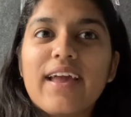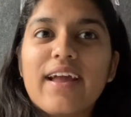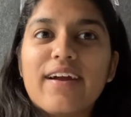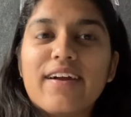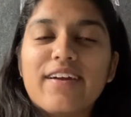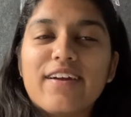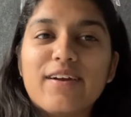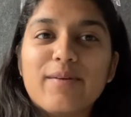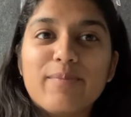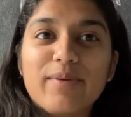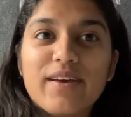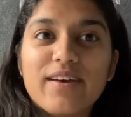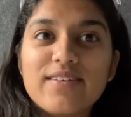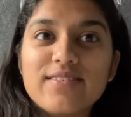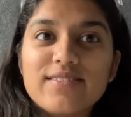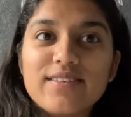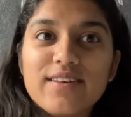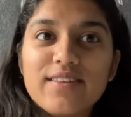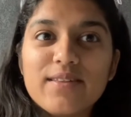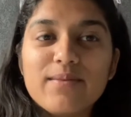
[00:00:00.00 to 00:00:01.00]
at Carrier
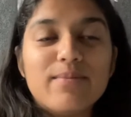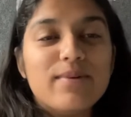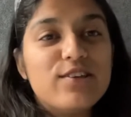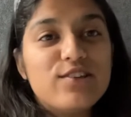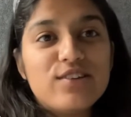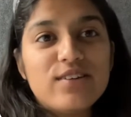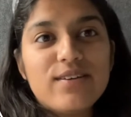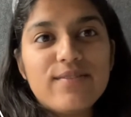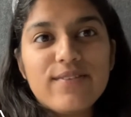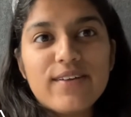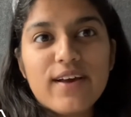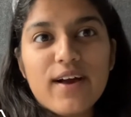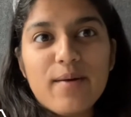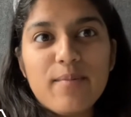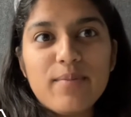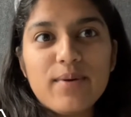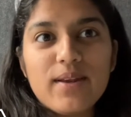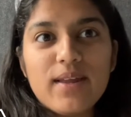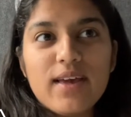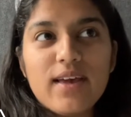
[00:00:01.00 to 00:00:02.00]
because of the mission of the
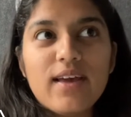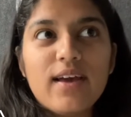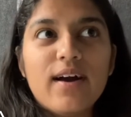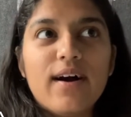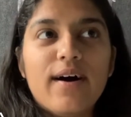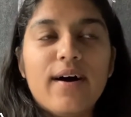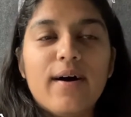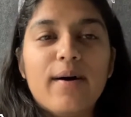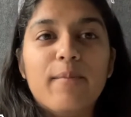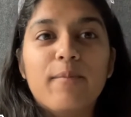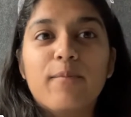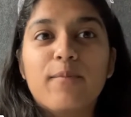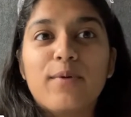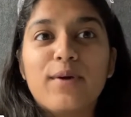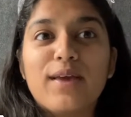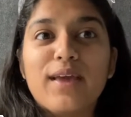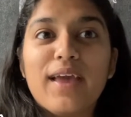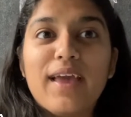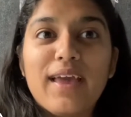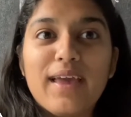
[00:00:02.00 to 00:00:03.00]
company. Um,
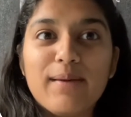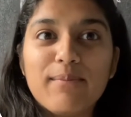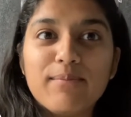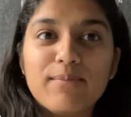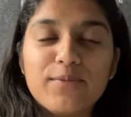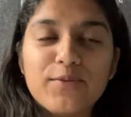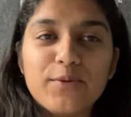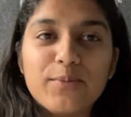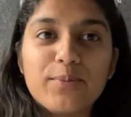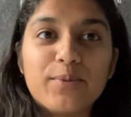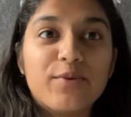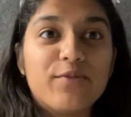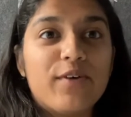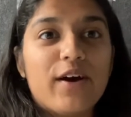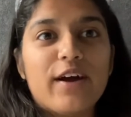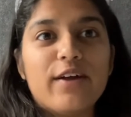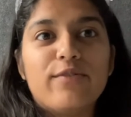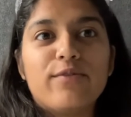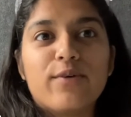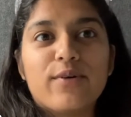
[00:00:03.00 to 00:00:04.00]
we aim to
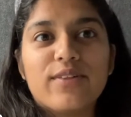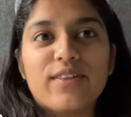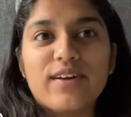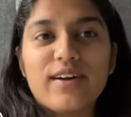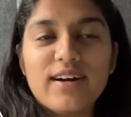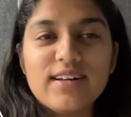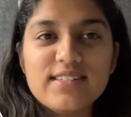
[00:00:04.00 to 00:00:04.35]
provide for the